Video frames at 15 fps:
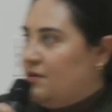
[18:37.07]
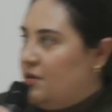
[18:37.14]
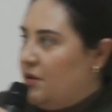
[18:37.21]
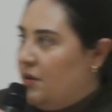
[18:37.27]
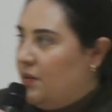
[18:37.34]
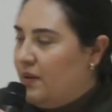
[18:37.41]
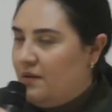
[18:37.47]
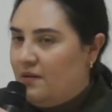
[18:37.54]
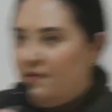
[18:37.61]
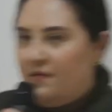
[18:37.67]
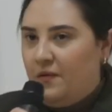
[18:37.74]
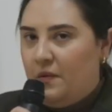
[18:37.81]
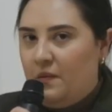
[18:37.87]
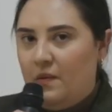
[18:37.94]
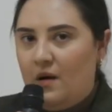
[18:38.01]
two
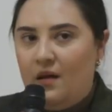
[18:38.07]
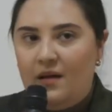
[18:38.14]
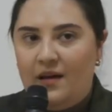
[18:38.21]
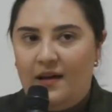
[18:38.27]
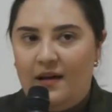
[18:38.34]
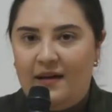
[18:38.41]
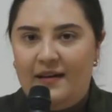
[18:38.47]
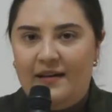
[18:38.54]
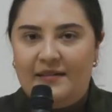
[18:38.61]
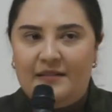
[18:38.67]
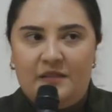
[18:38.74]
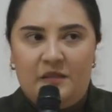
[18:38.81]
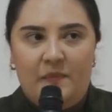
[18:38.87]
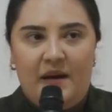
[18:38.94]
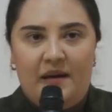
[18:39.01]
wonderful wall
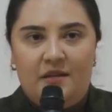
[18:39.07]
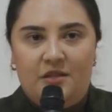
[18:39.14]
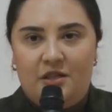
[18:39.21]
hangings by